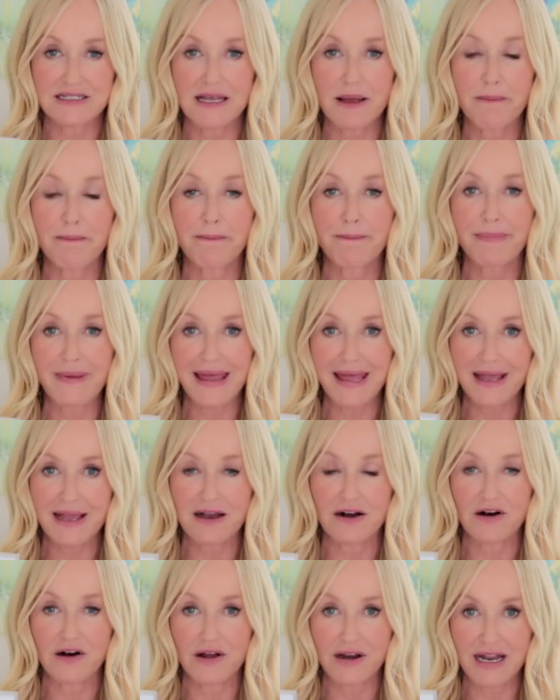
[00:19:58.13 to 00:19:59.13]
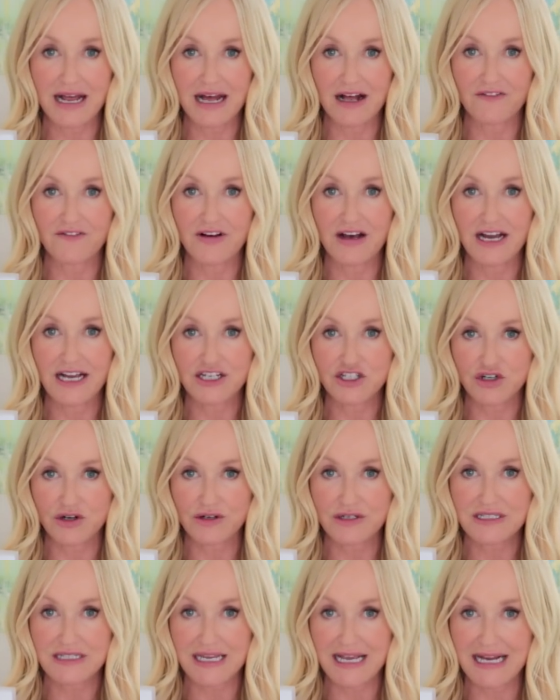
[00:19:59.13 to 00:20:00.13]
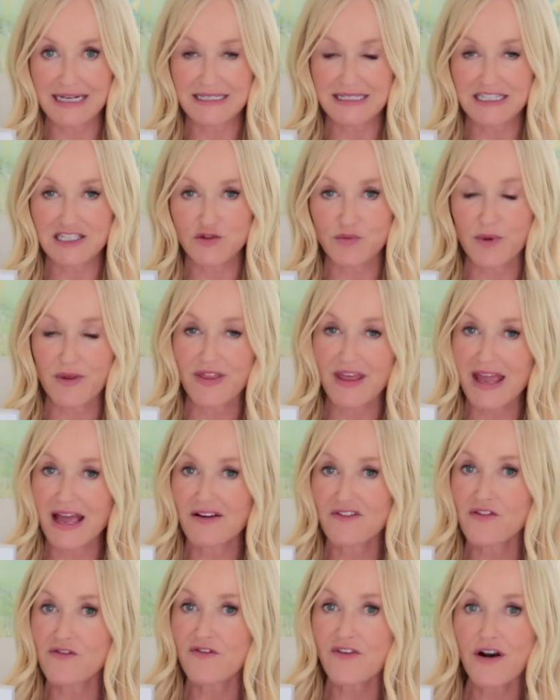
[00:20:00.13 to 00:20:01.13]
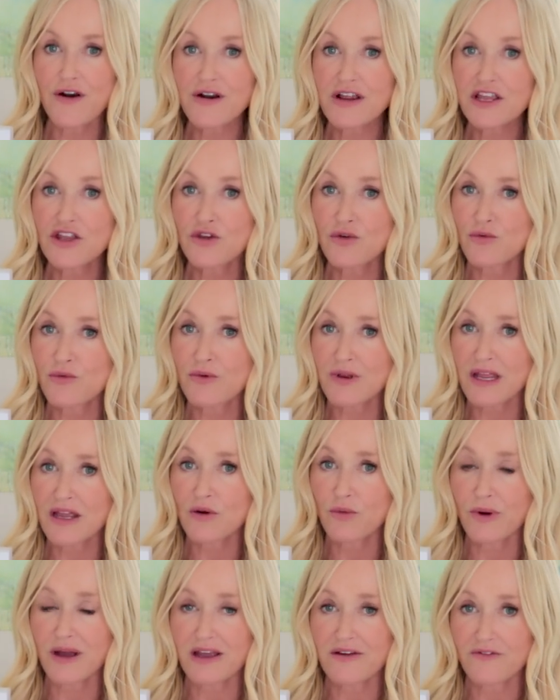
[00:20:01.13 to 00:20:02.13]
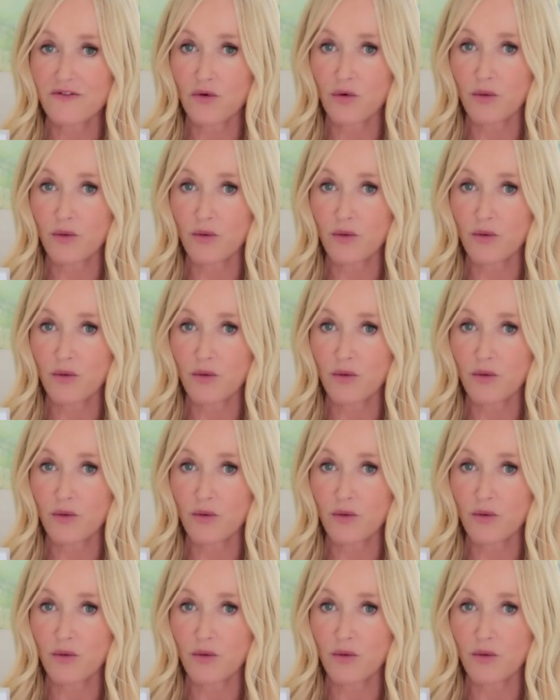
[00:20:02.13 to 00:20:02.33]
They're big on alpha hydroxy acids, but they have a very unique way of